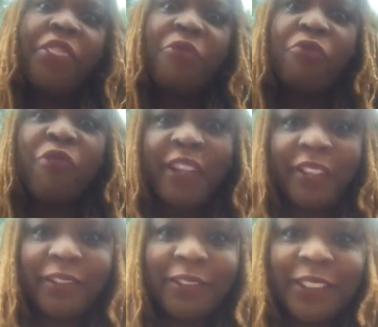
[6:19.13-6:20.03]

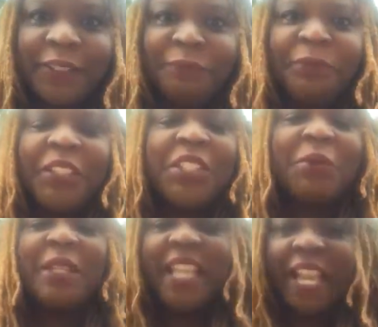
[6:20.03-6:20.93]
thrilled
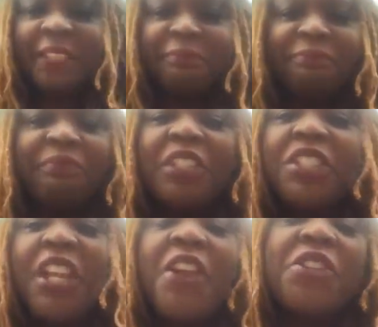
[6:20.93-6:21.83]
to again
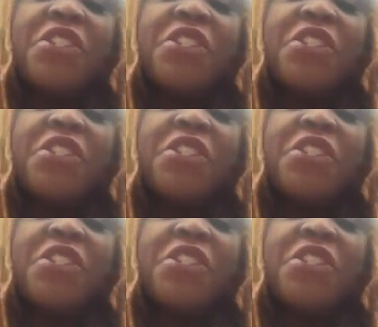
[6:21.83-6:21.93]
share